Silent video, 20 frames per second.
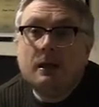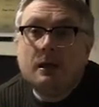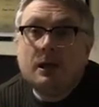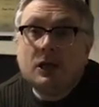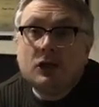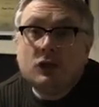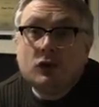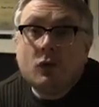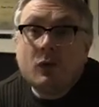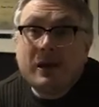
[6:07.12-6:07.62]

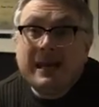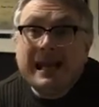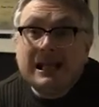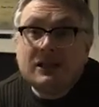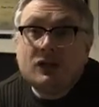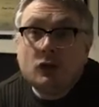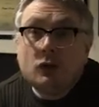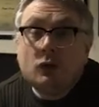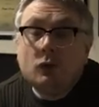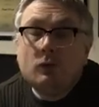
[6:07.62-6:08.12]
So
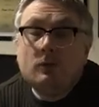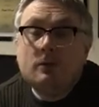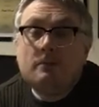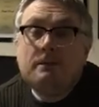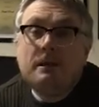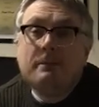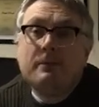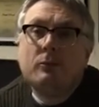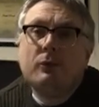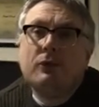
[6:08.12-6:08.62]
let alone
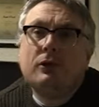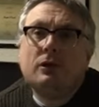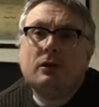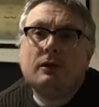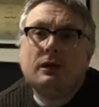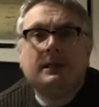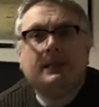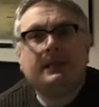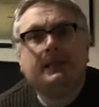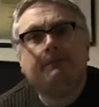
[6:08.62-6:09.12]
people with
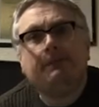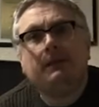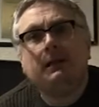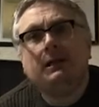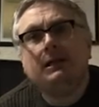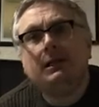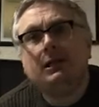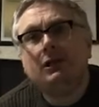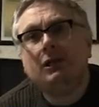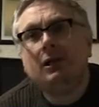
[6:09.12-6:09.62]
learning
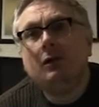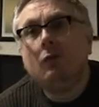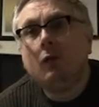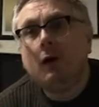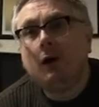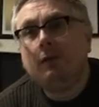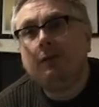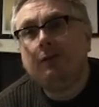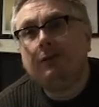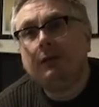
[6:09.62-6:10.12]
disabilities who
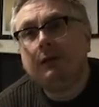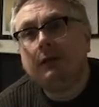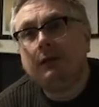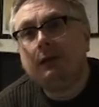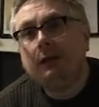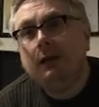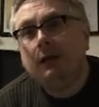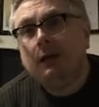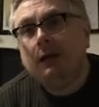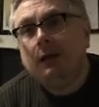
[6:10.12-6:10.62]

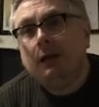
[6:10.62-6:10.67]
often